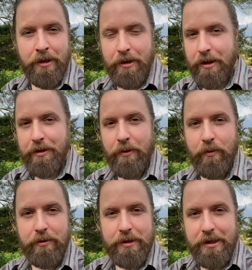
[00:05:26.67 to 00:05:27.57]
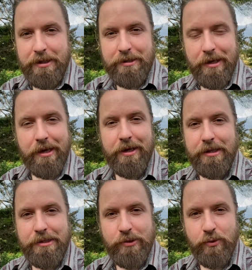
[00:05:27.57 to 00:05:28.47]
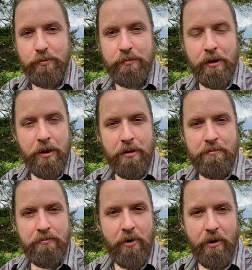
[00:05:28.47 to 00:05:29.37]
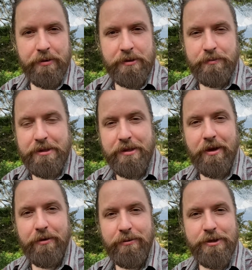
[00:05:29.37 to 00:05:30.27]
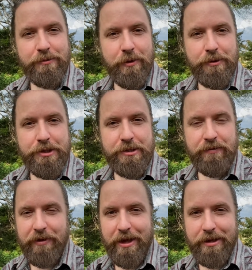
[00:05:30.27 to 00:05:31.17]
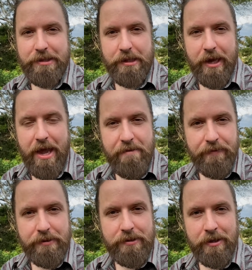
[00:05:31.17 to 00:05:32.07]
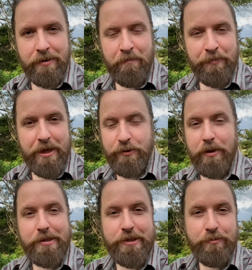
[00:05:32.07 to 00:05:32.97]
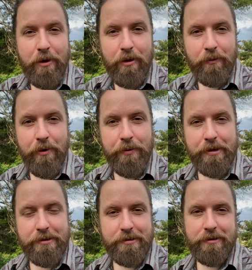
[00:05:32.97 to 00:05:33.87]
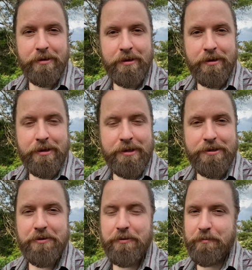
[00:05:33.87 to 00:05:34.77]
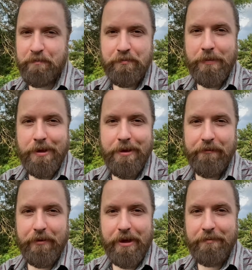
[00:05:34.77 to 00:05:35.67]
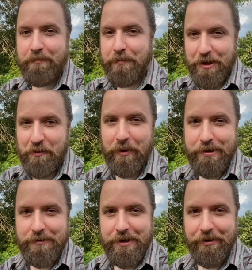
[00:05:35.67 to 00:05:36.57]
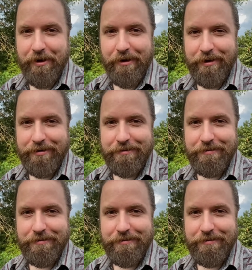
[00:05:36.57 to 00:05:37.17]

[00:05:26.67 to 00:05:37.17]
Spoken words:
And they will hunt and consume moths, mosquitoes, roaches, flies, and aphids, as well as small rodents. So definitely, you want those in your garden.